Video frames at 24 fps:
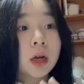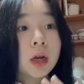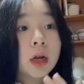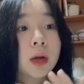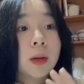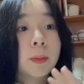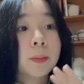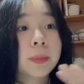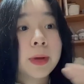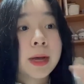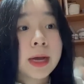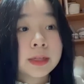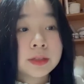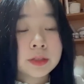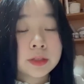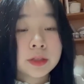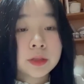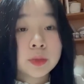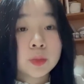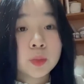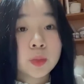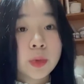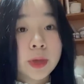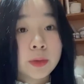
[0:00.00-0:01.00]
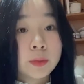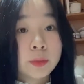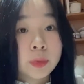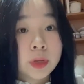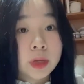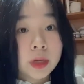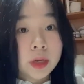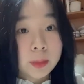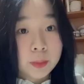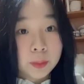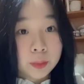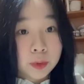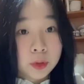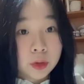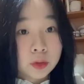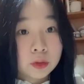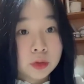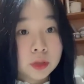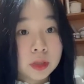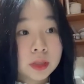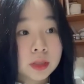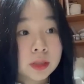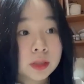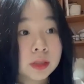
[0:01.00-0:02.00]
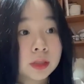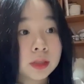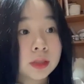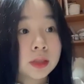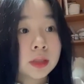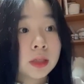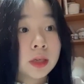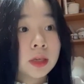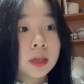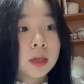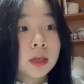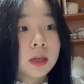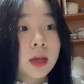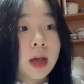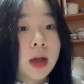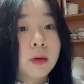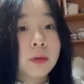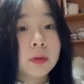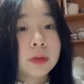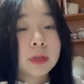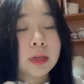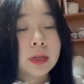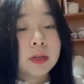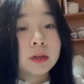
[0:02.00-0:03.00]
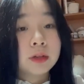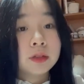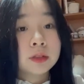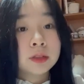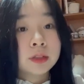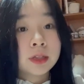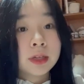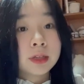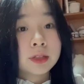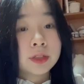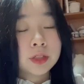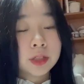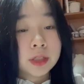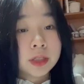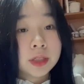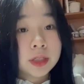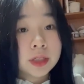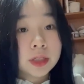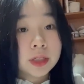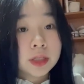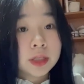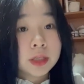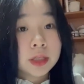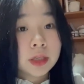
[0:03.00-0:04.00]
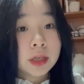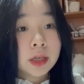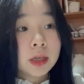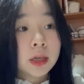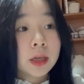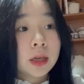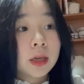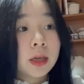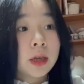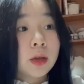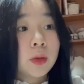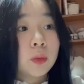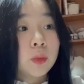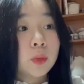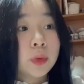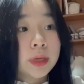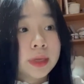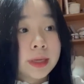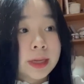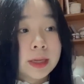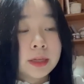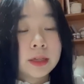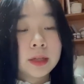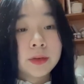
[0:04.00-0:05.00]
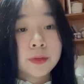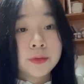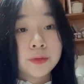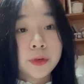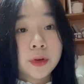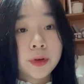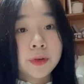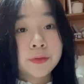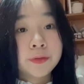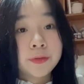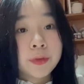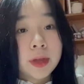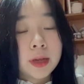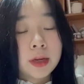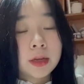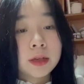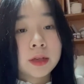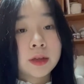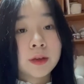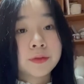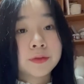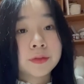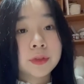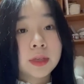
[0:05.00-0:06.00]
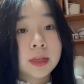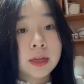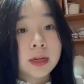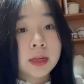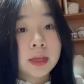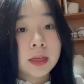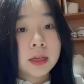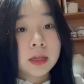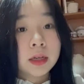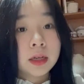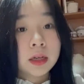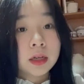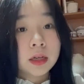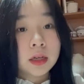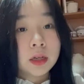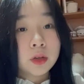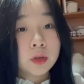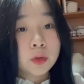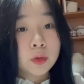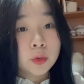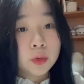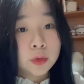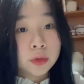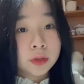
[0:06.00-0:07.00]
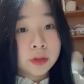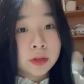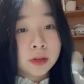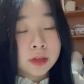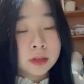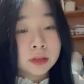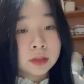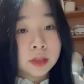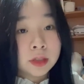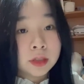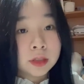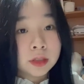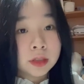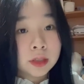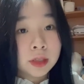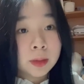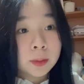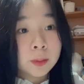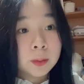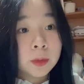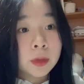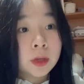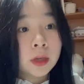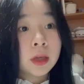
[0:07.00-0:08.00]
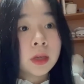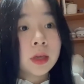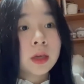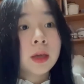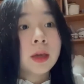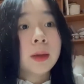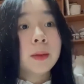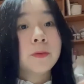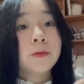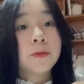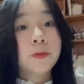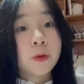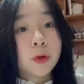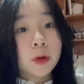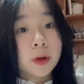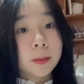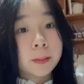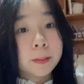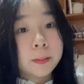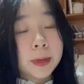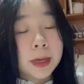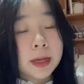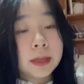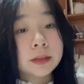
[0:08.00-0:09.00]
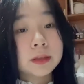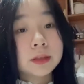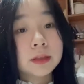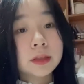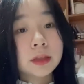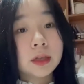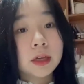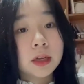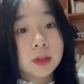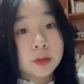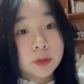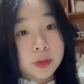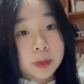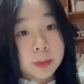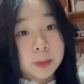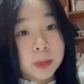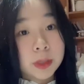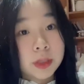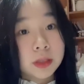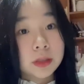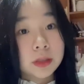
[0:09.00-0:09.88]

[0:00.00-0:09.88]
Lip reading: parts when we approaches our negotiations, we can avoid failing of dealing a good relationship for a bad agreement.